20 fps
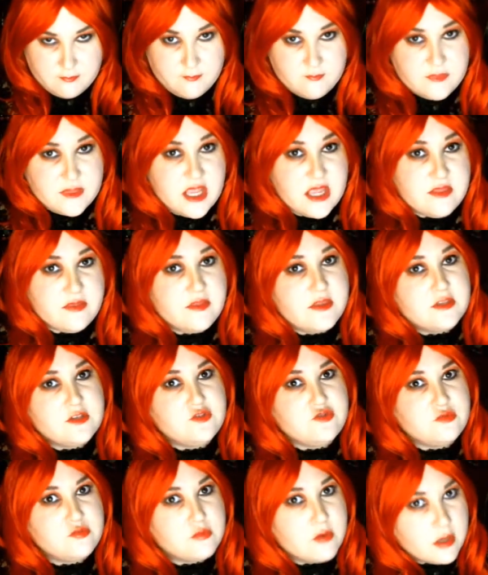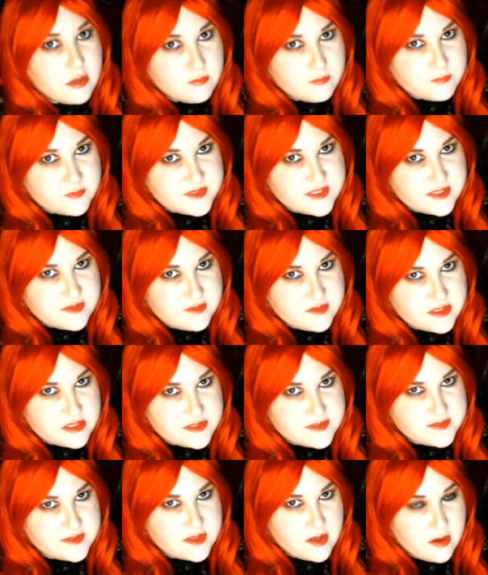And the drums in this
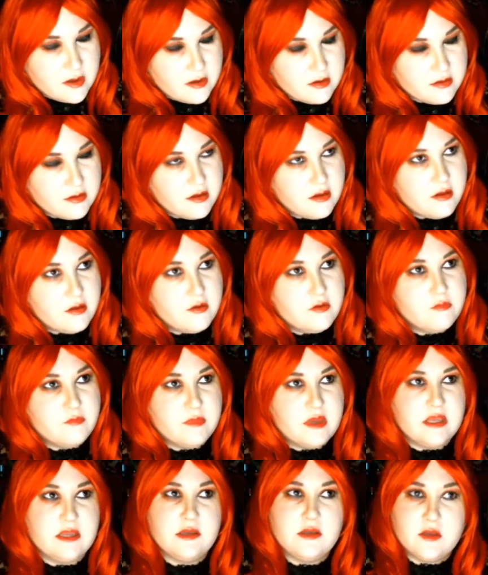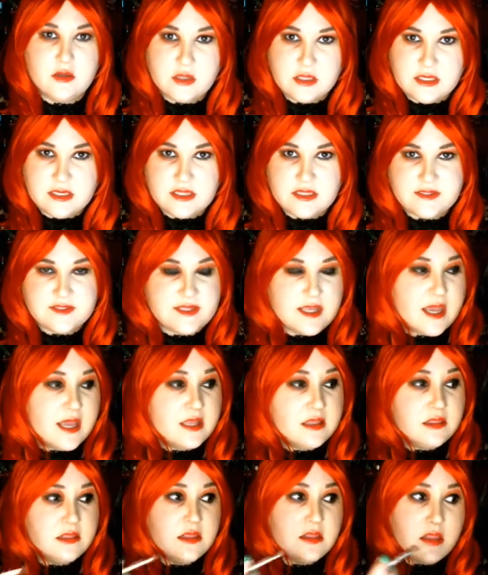song, oh my goodness, I
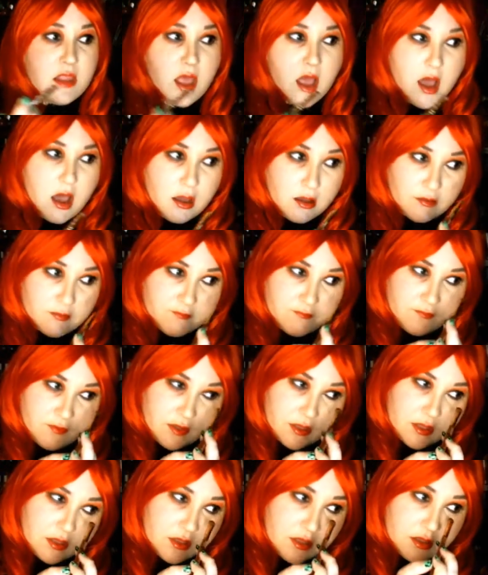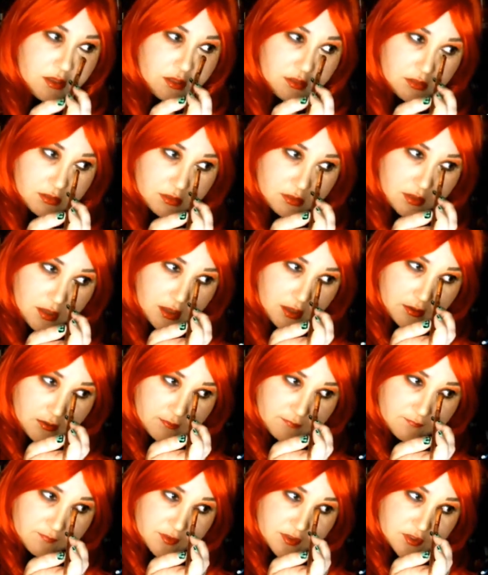love
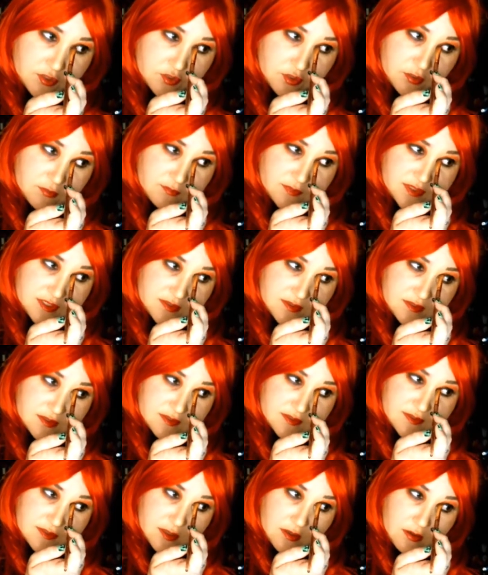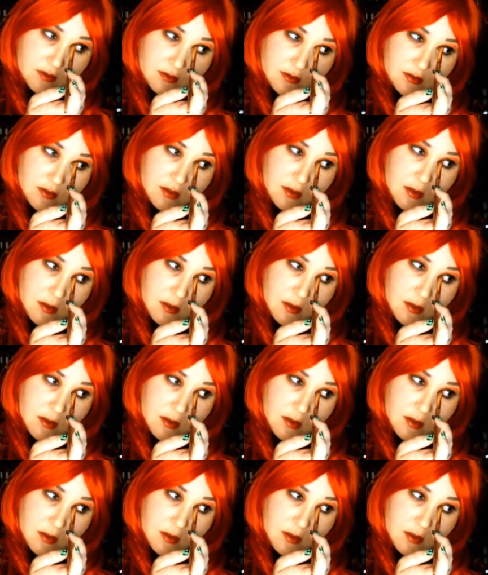the drums in this song.